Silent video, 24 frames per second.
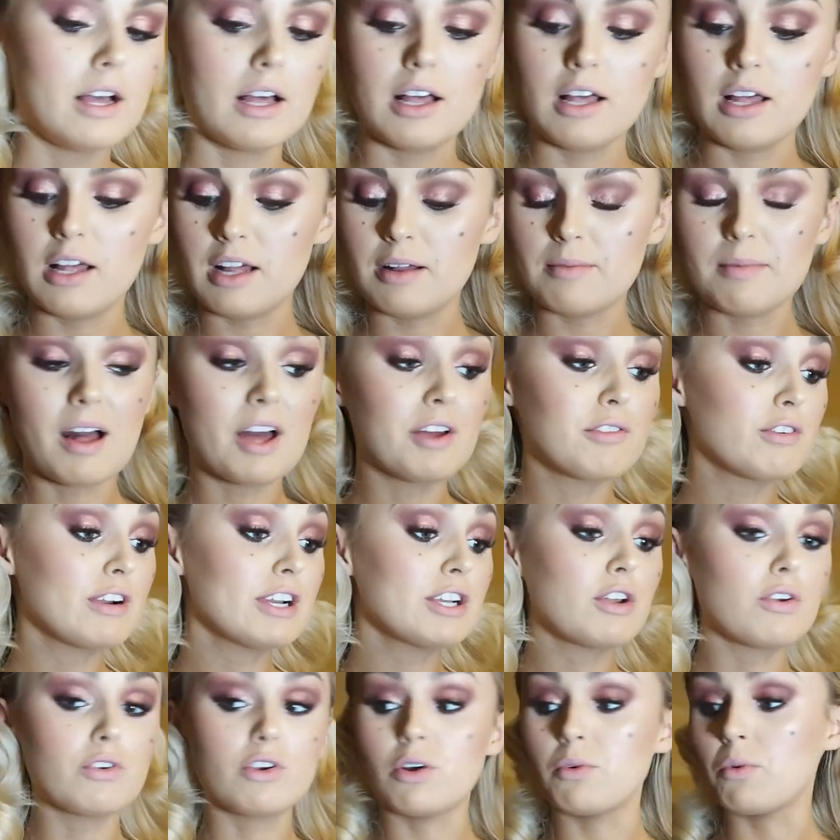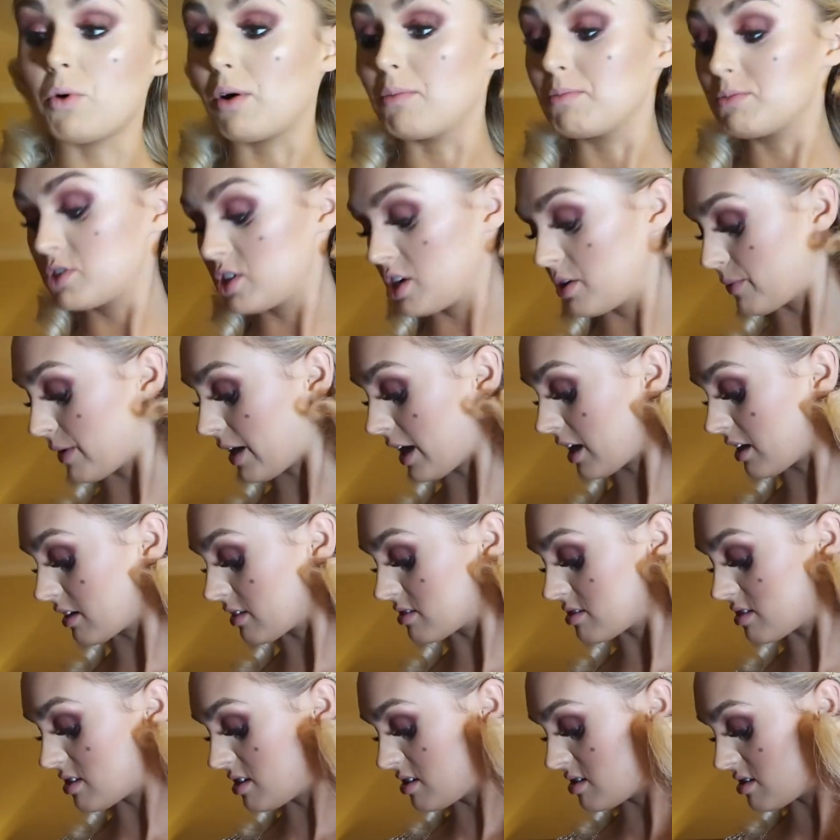Um, I really don't know what I'm doing,
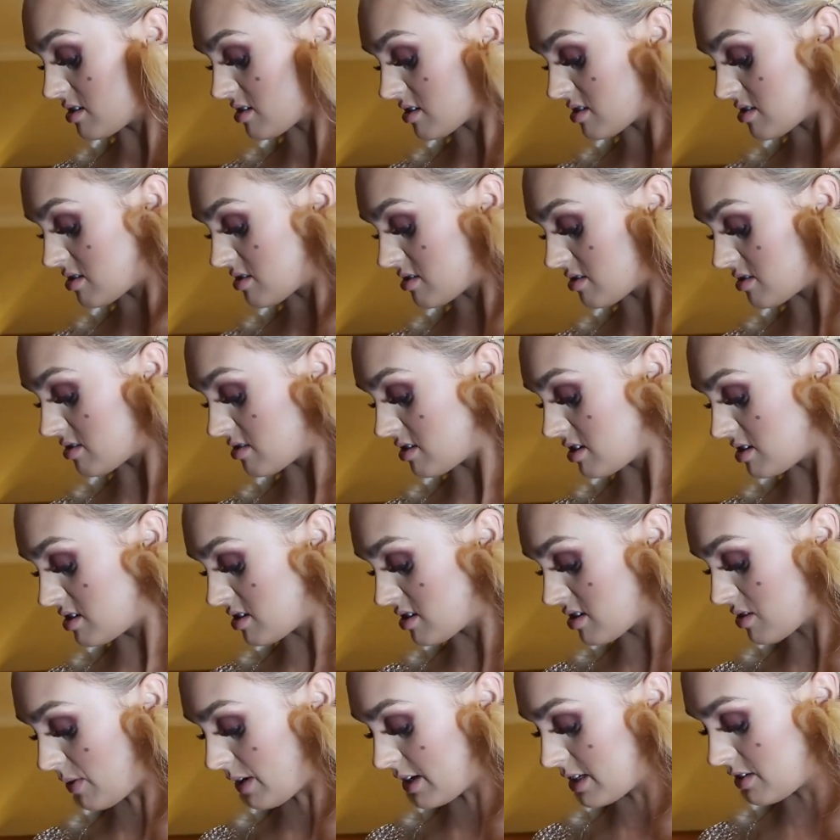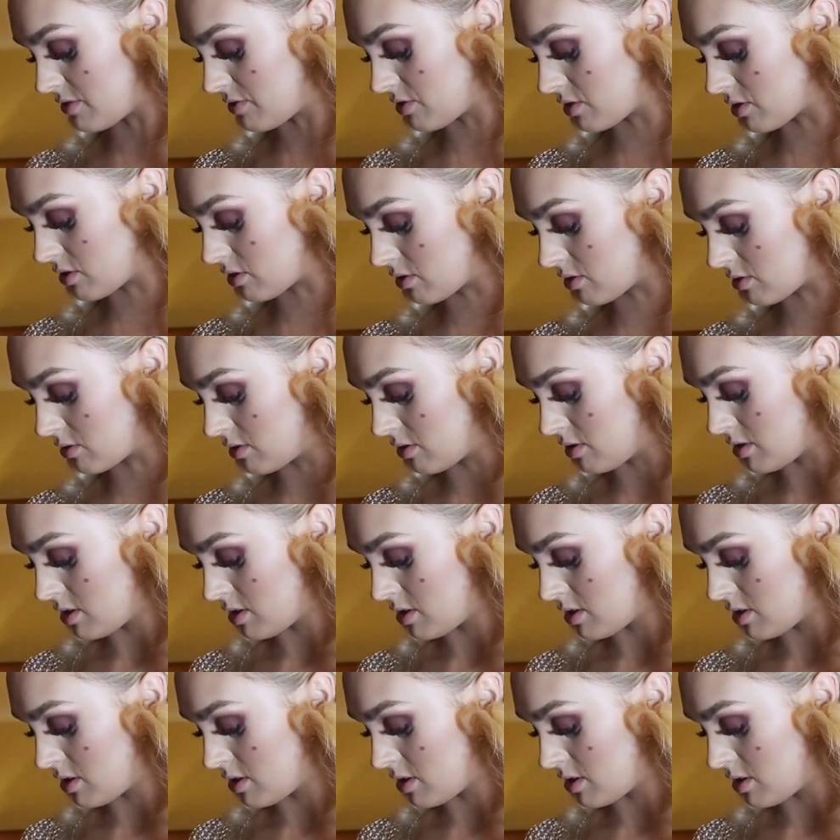so this is this is quite difficult.